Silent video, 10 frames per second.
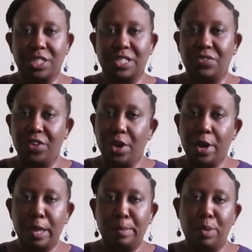is
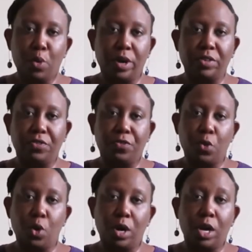very important
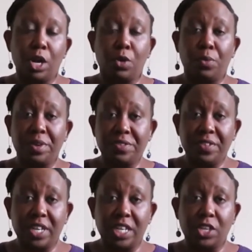for
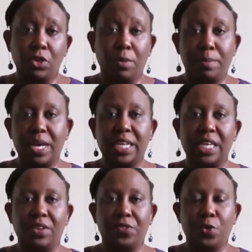refunding your
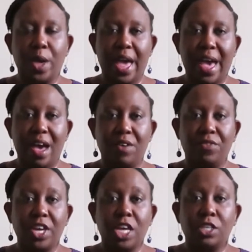money if you
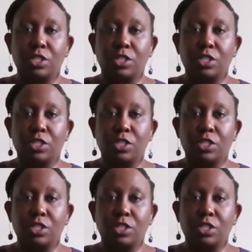have